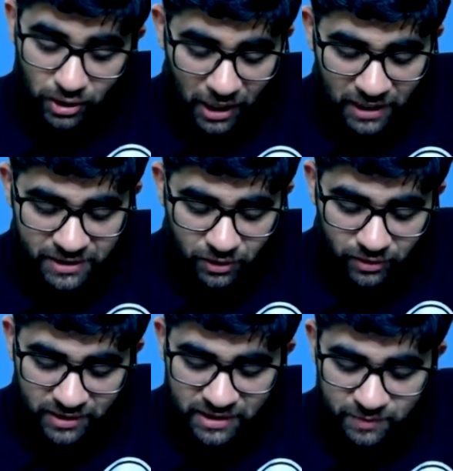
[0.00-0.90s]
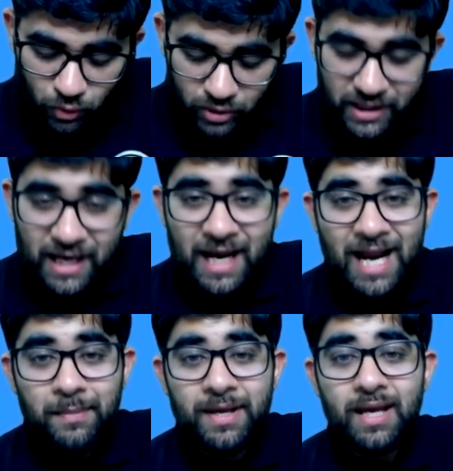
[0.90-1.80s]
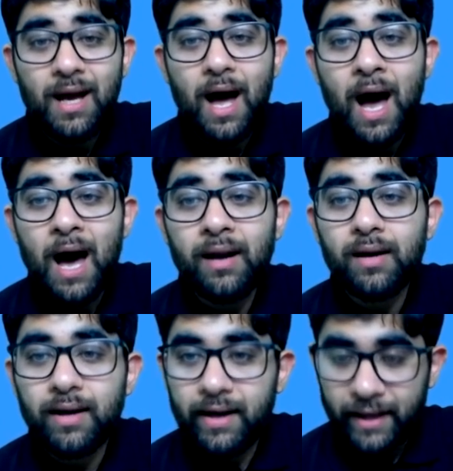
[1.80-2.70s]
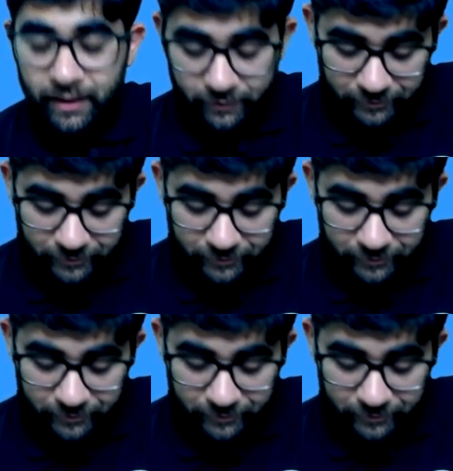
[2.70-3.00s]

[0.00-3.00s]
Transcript: the answer to this is both A and B are correct.